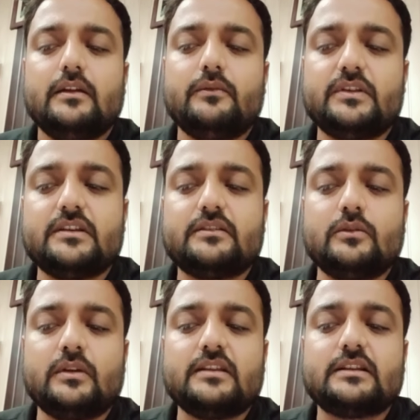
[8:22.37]
which is
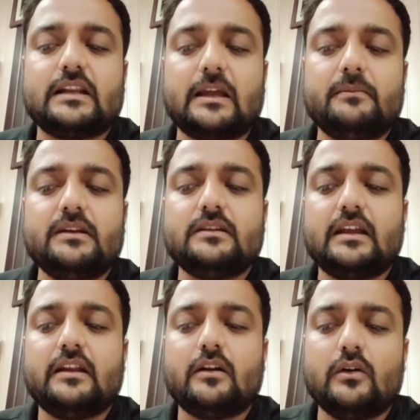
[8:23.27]
known as climate,
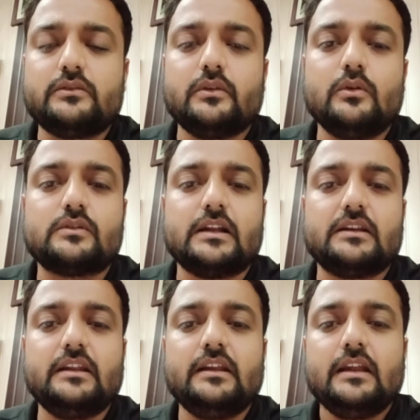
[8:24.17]
and also looks at
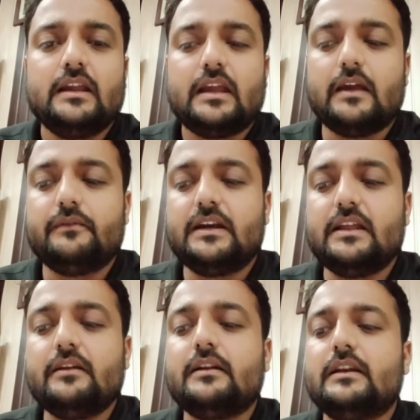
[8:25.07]
the
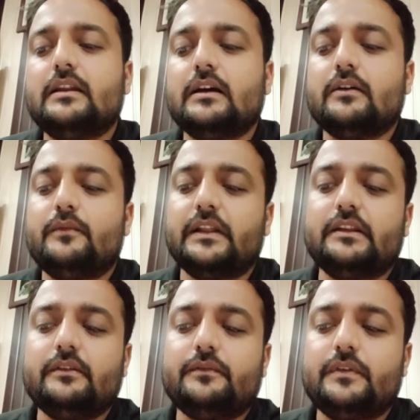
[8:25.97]
everyday
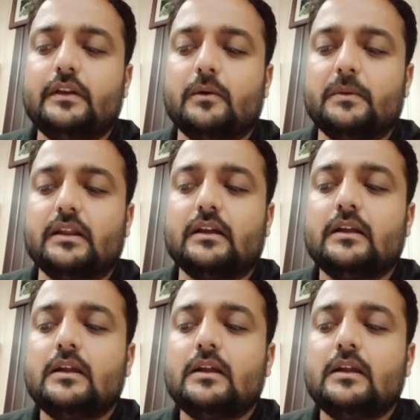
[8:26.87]
weather phenomena.